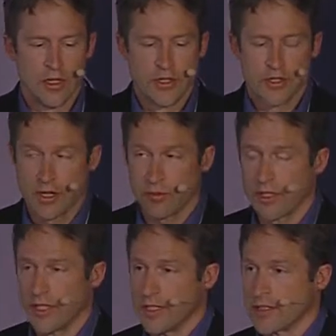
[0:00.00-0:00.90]
So that
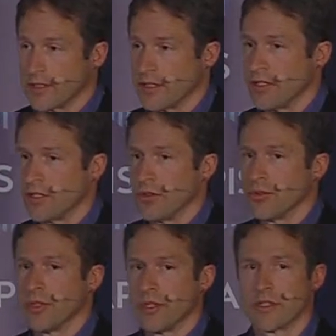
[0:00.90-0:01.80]
really leads us
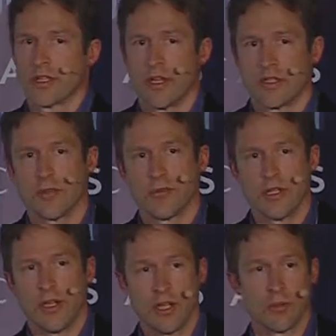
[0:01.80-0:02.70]
into this concept
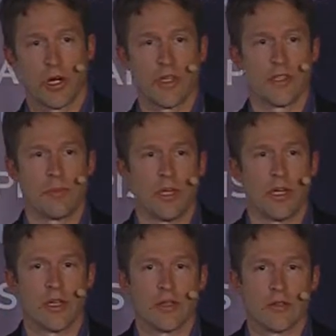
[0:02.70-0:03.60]
that enterprise
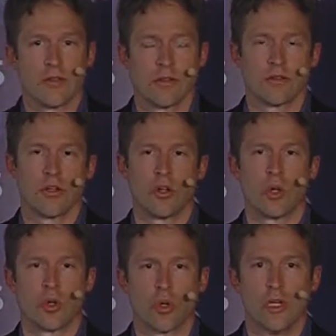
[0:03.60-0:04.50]
APIs,
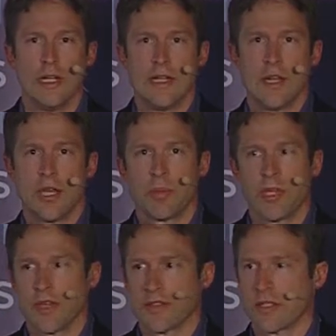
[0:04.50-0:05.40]
or
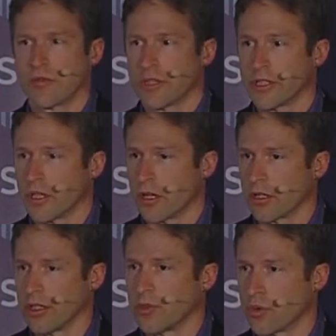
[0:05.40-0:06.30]
APIs that are really
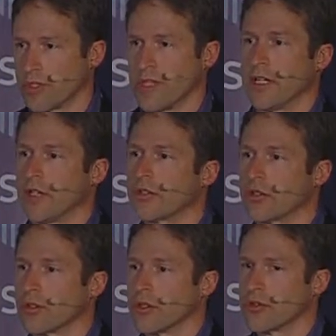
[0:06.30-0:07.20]
targeted towards that
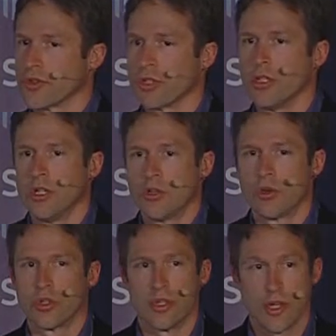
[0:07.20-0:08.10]
internal user
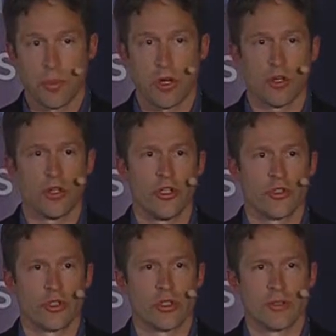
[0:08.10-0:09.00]
or to that partner
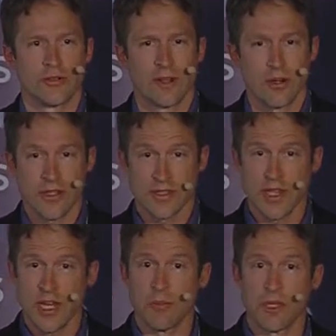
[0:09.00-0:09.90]
user, are the
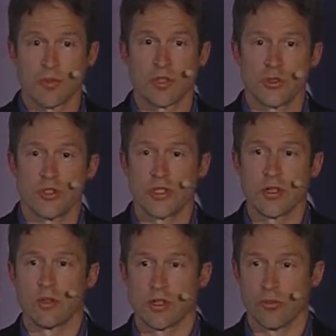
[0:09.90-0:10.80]
same as what you would see
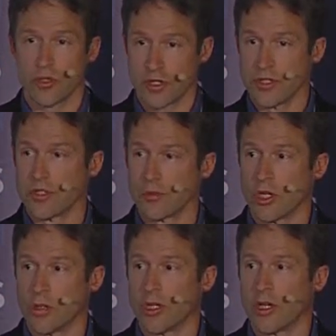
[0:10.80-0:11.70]
with
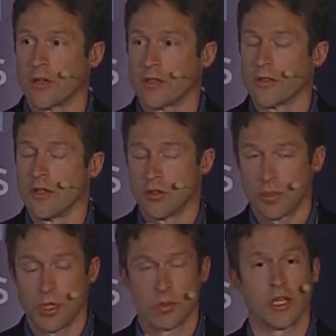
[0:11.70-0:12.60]
consumer APIs or
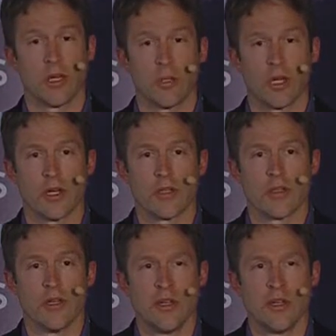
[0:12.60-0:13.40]
public APIs,